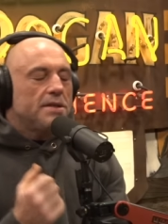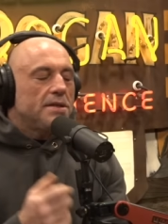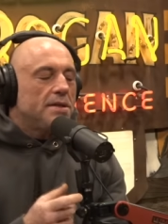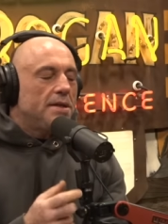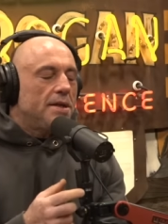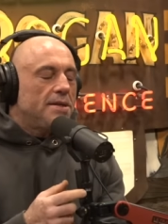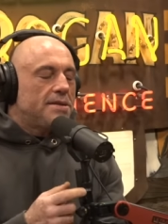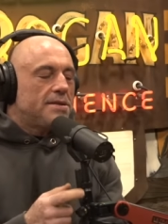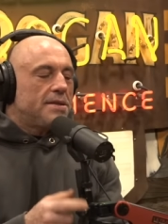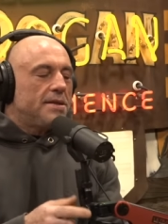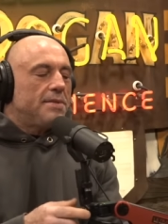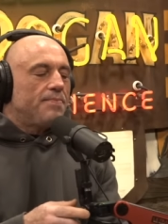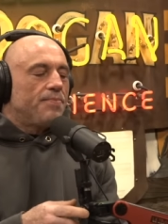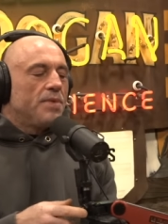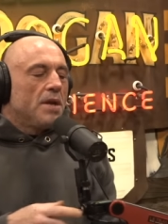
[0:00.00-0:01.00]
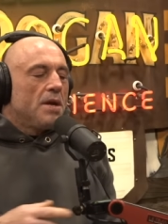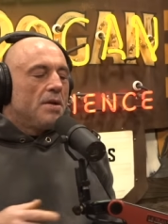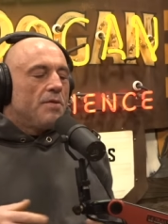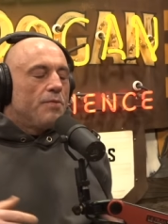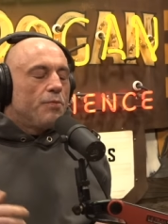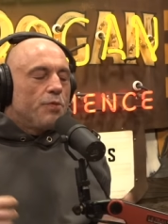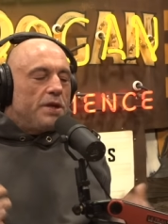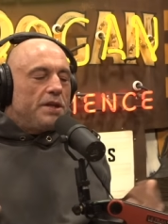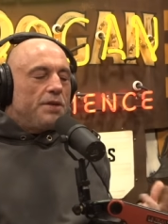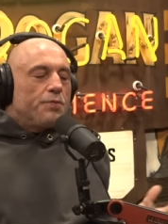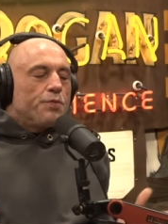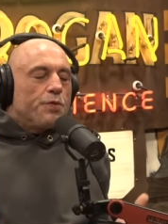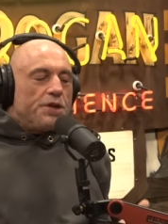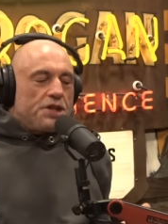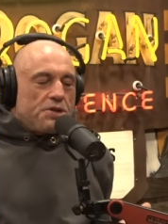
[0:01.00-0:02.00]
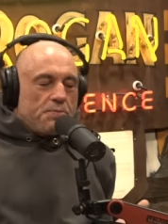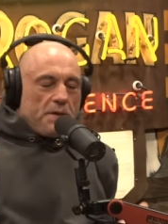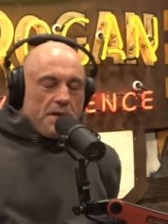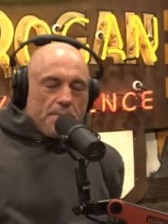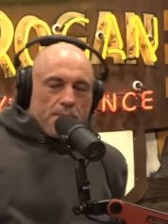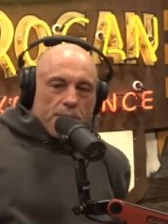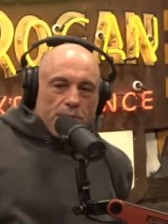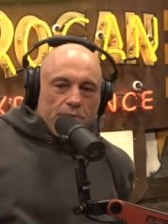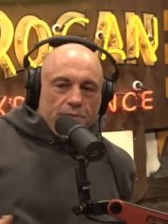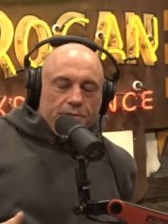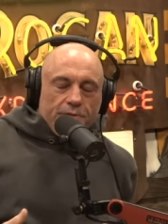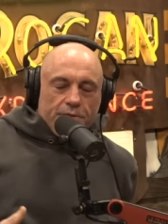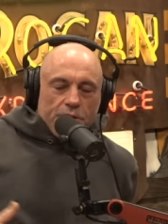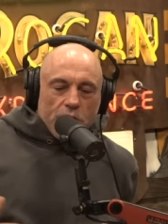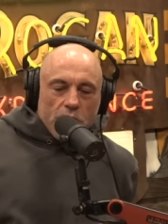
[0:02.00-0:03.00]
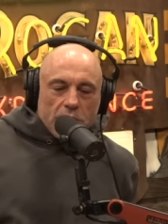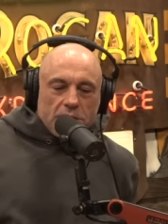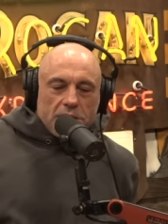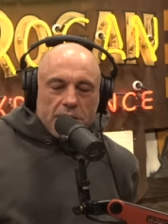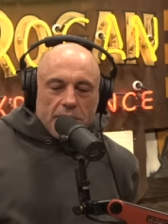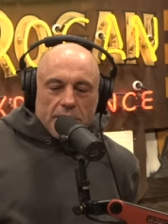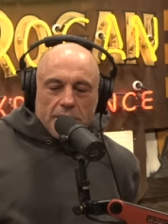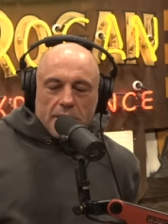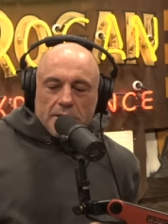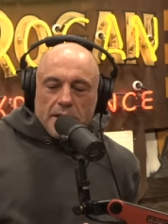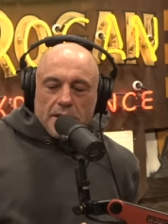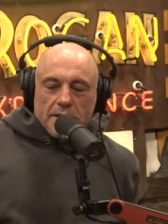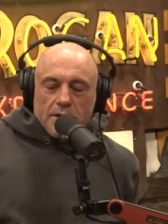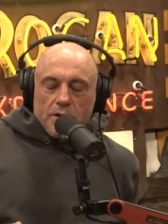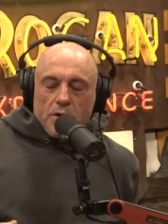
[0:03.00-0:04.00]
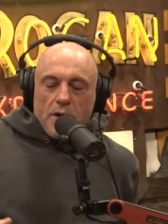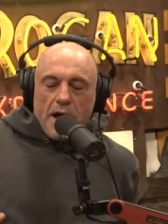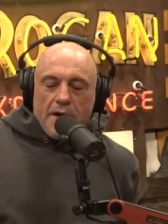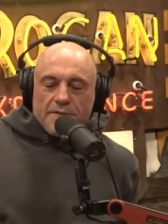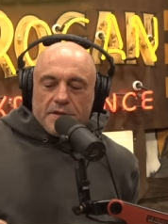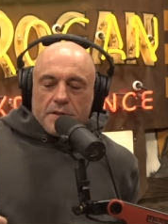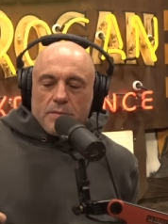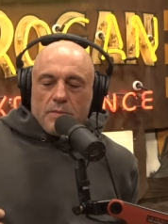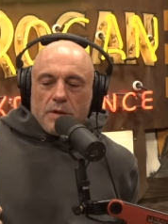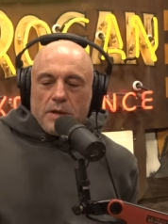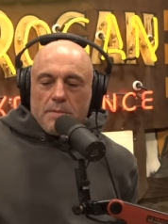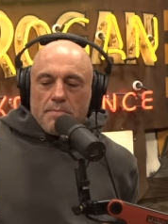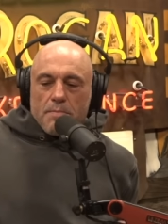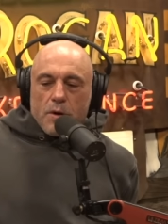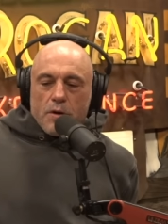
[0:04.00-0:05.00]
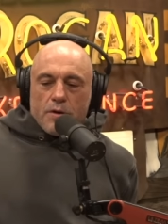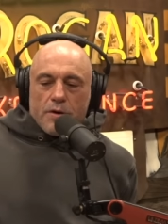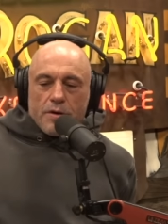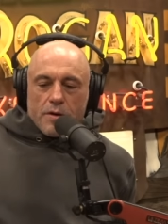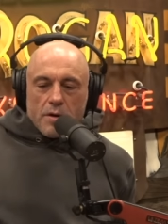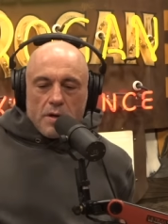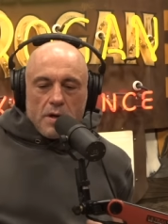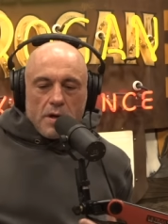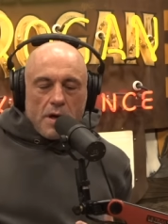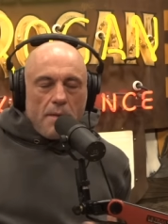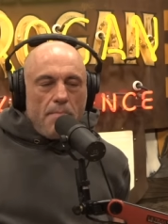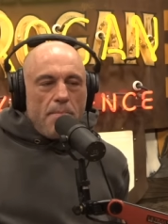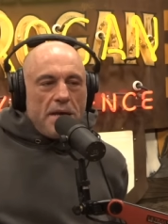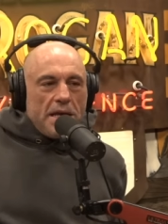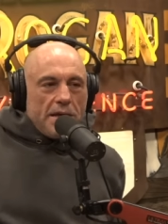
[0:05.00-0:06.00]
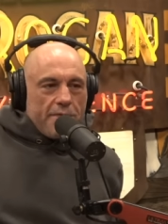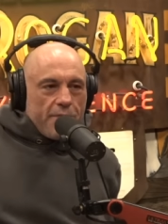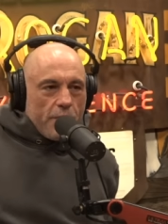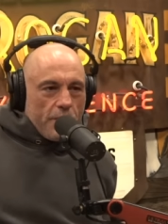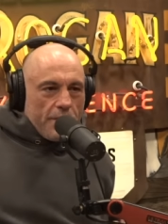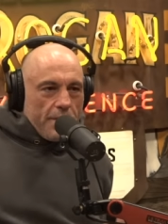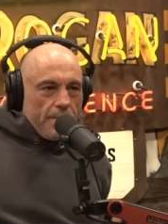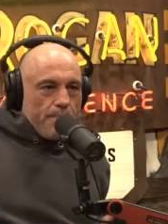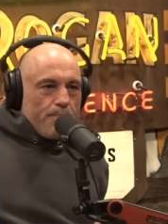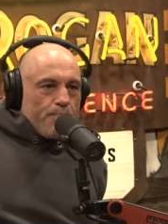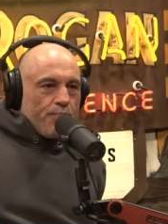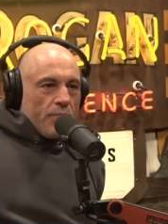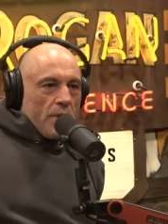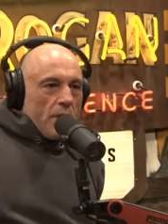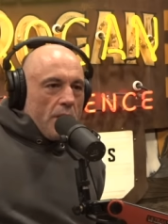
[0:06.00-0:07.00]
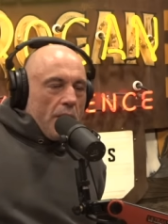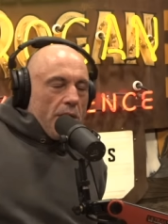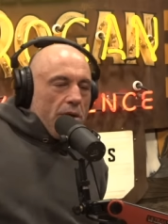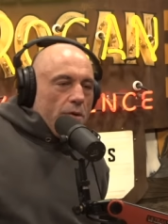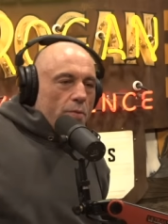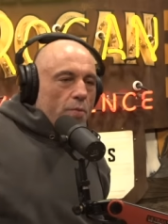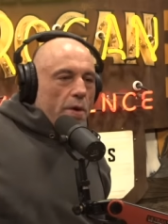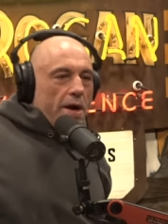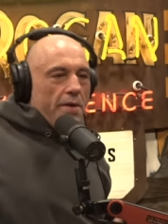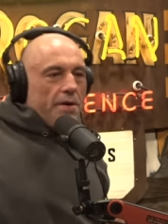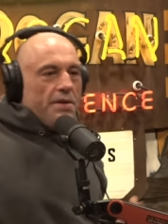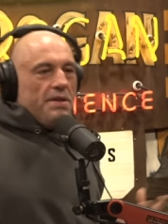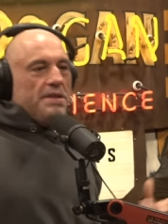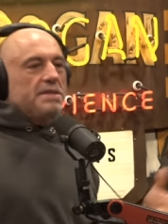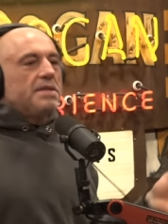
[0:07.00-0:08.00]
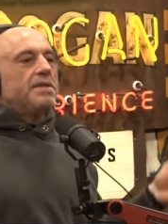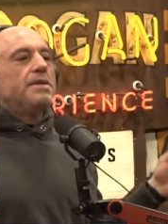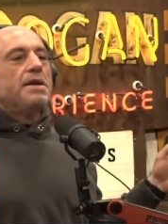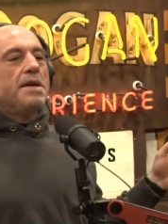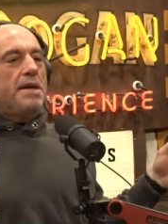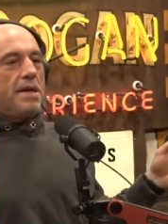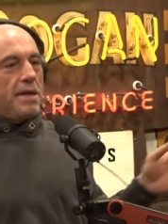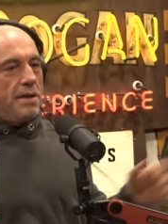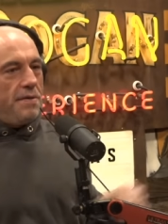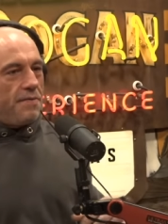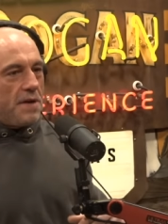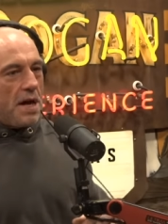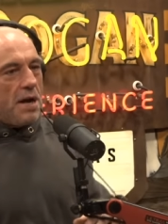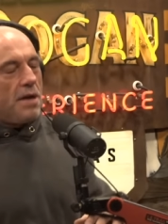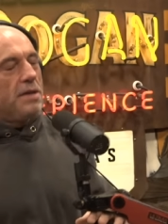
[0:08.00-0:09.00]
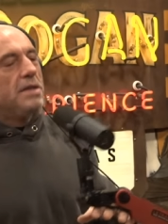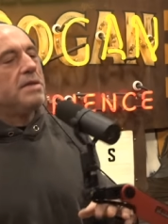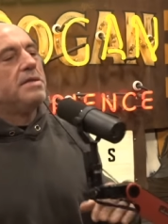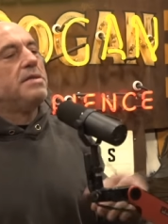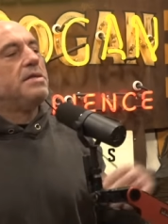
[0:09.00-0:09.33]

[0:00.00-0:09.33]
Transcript: uh, it's really rich people flaunting that they can go have someone murder a mink for them. Right. And you're wearing this thing, and you've got all these